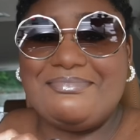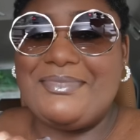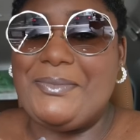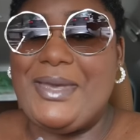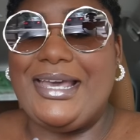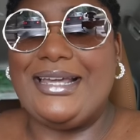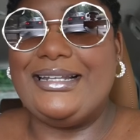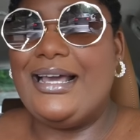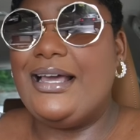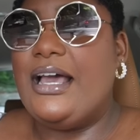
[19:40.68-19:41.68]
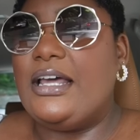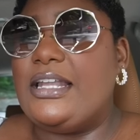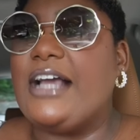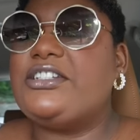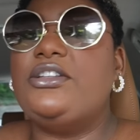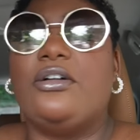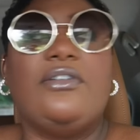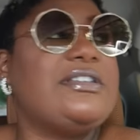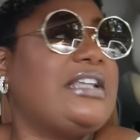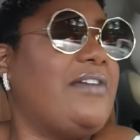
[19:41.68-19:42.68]
Man, actually, the
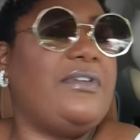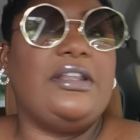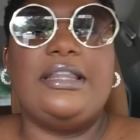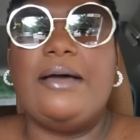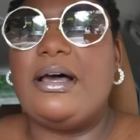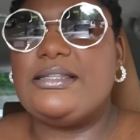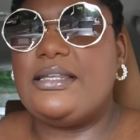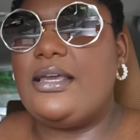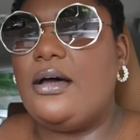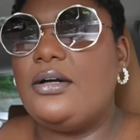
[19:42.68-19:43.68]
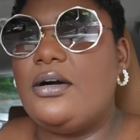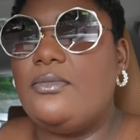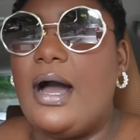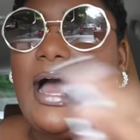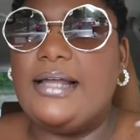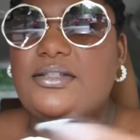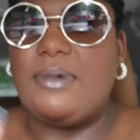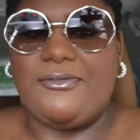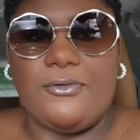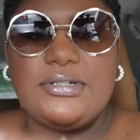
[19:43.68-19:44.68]
only reason I even let my CDL go, well, I had to
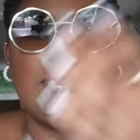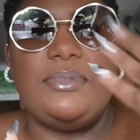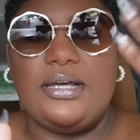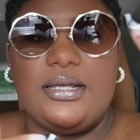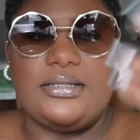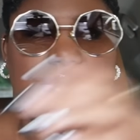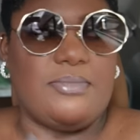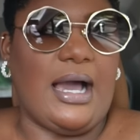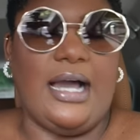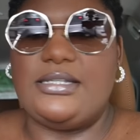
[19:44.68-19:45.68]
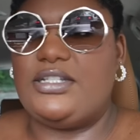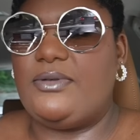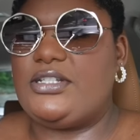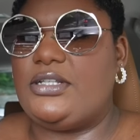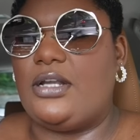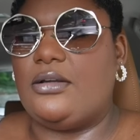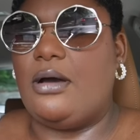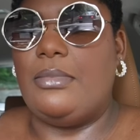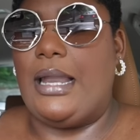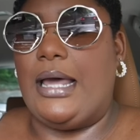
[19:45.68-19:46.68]
by force, is because my eye situation. Y'all know
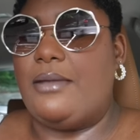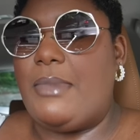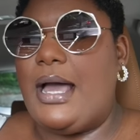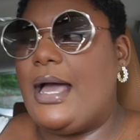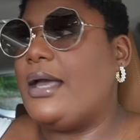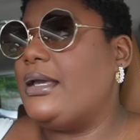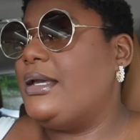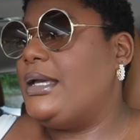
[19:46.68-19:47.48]
I'm blind in my eye.